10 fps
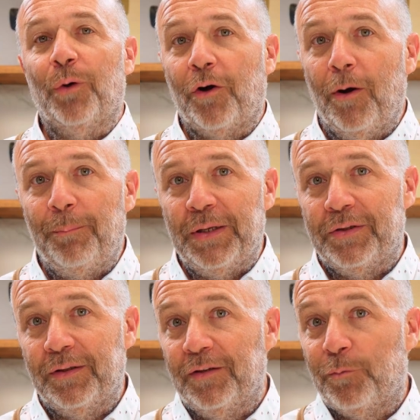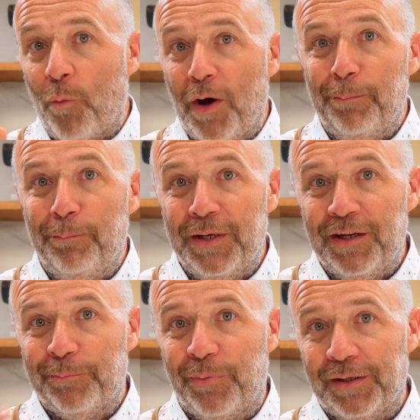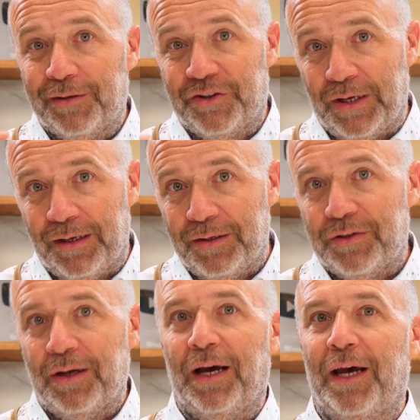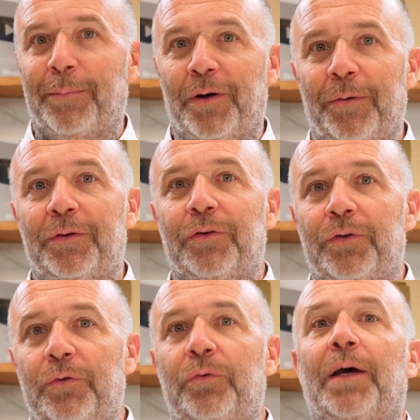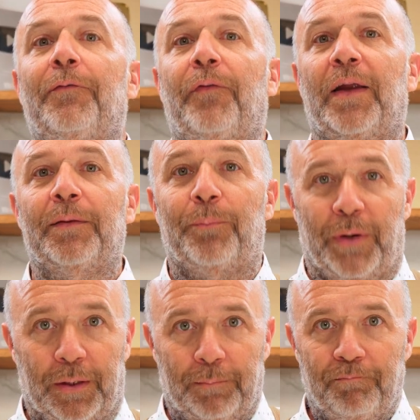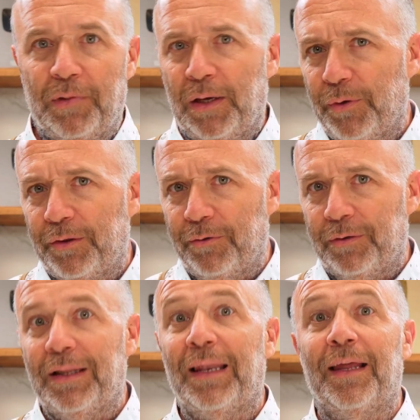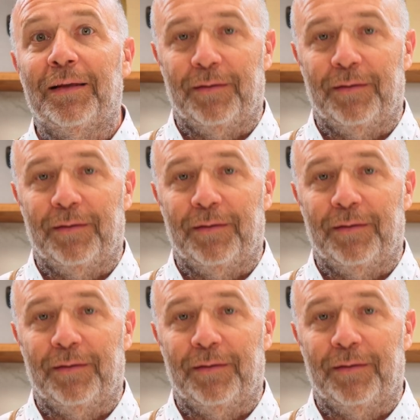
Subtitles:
To accomplish this 1 minute bread challenge, I am going to do a flat bread. I will do it like